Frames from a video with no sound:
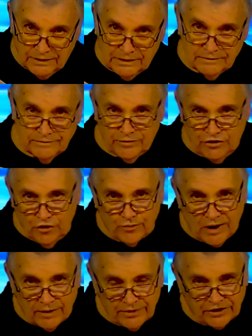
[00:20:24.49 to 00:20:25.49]
I mean, you
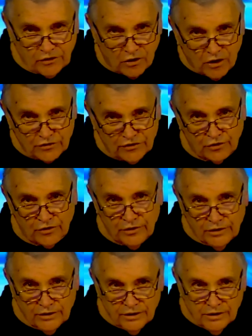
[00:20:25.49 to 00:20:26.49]
probably call your,
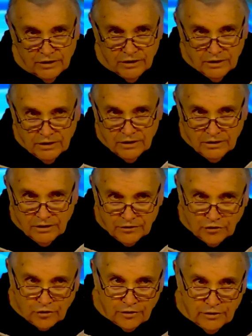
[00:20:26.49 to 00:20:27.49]

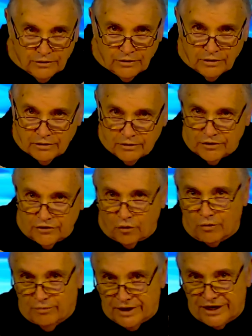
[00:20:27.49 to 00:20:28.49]
your your
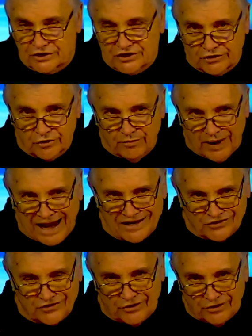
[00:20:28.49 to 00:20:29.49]
minister,
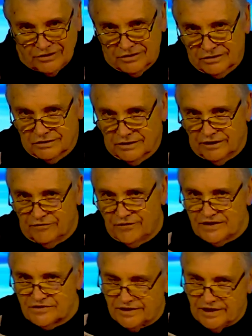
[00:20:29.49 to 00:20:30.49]
pastor, if
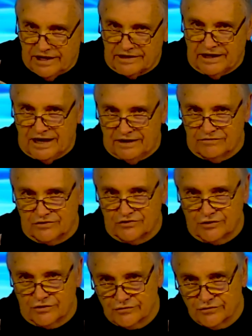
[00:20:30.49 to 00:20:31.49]
he's the head guy of the
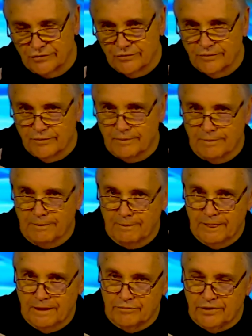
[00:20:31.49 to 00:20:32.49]
church.
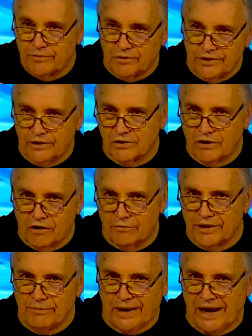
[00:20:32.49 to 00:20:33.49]
People here call me
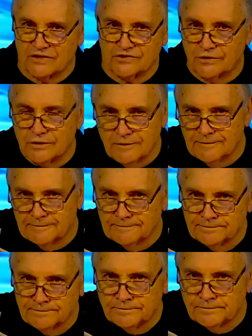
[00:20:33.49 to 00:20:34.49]
pastor.
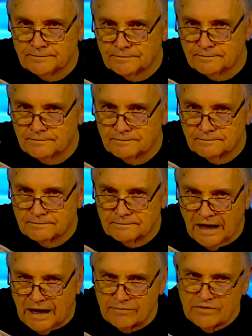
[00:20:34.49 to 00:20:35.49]

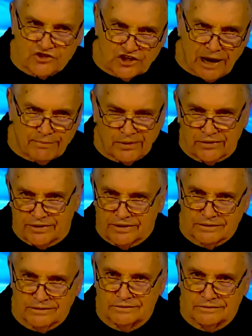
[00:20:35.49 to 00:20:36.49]
I'm the shepherd
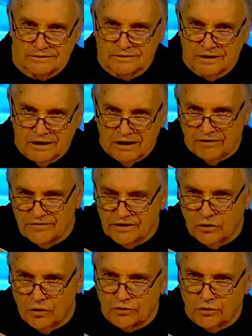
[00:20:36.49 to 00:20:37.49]
of the
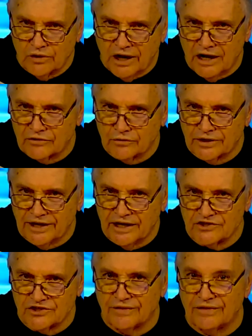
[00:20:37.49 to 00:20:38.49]
local congregation, the